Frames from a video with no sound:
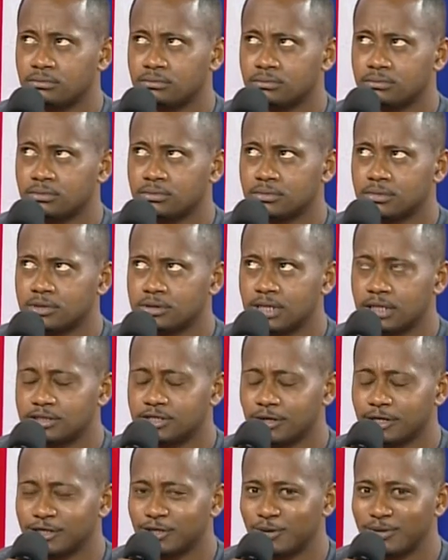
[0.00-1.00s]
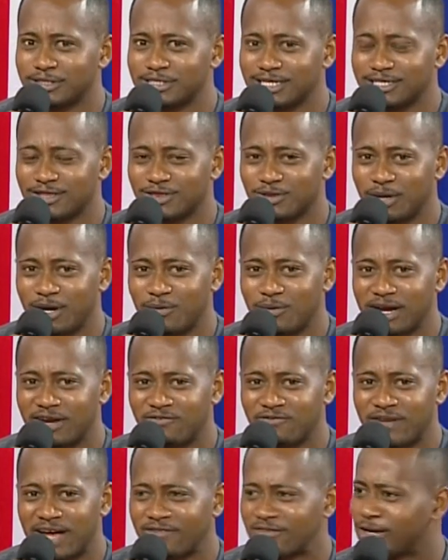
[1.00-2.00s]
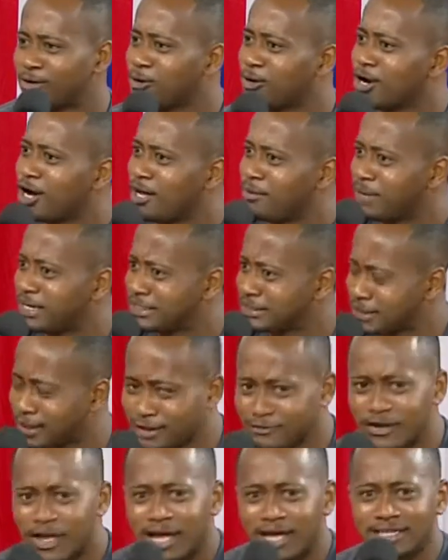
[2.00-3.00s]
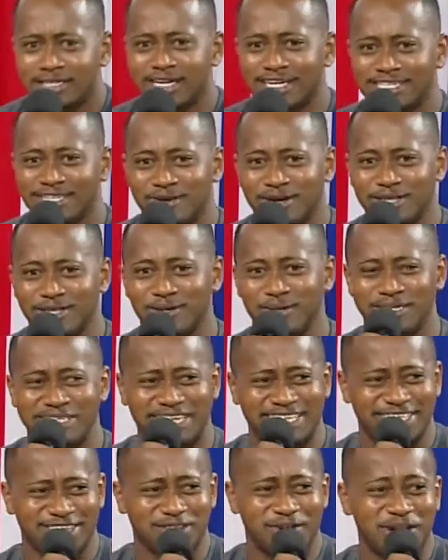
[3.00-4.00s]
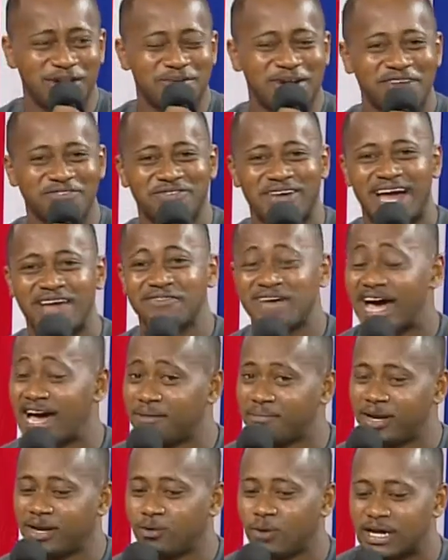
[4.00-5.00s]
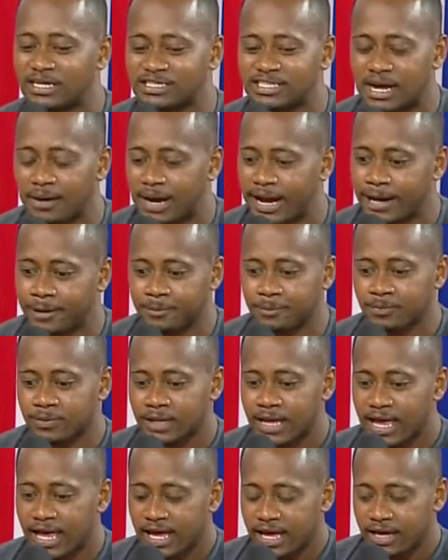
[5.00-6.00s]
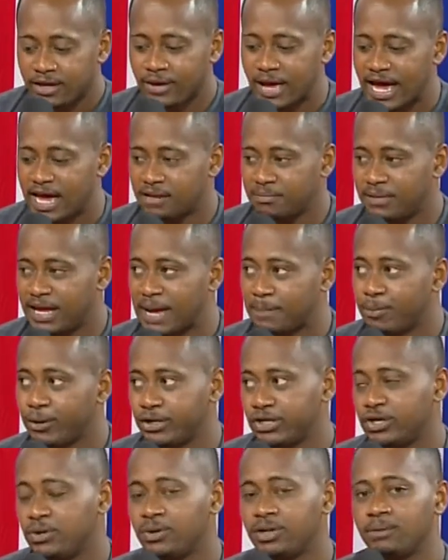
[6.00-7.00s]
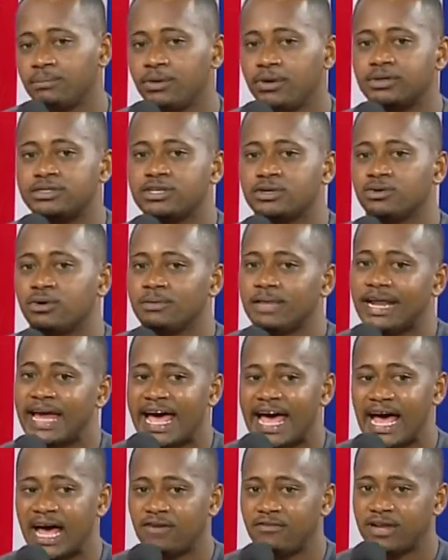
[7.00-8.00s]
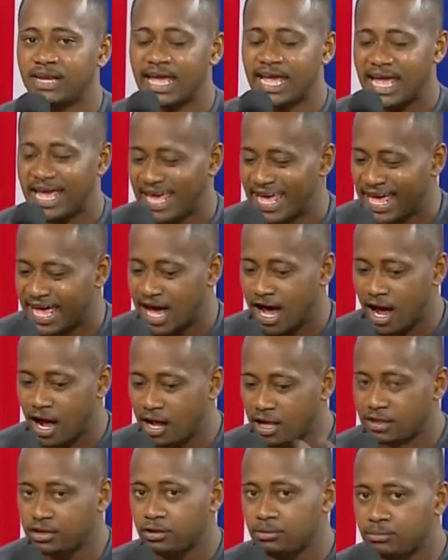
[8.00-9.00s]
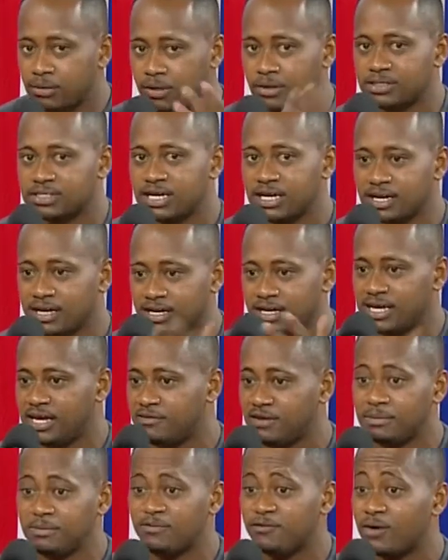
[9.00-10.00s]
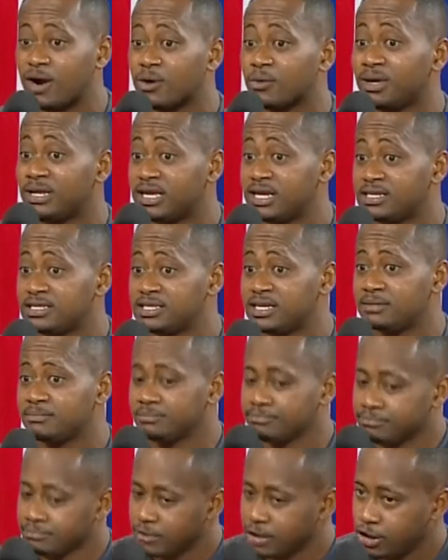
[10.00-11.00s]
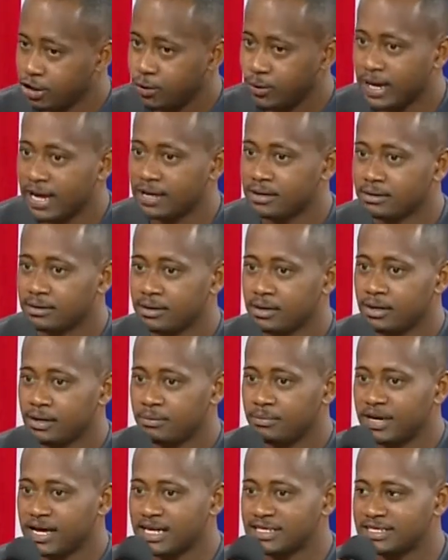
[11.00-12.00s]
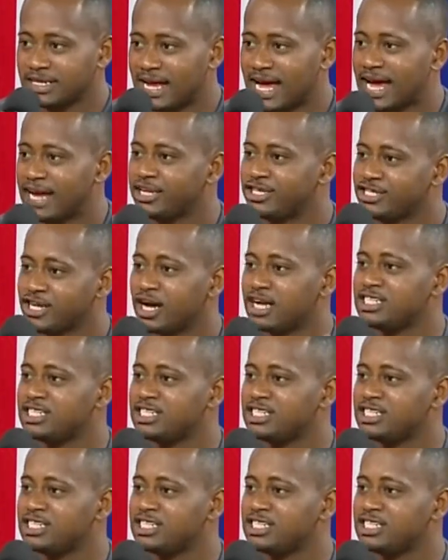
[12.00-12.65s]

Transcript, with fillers: 602-6315. I don't call myself. 602-6315. Add me on WhatsApp and you add me. I put you in the music group that I have and all new music, even before I release it you get because oh. I judge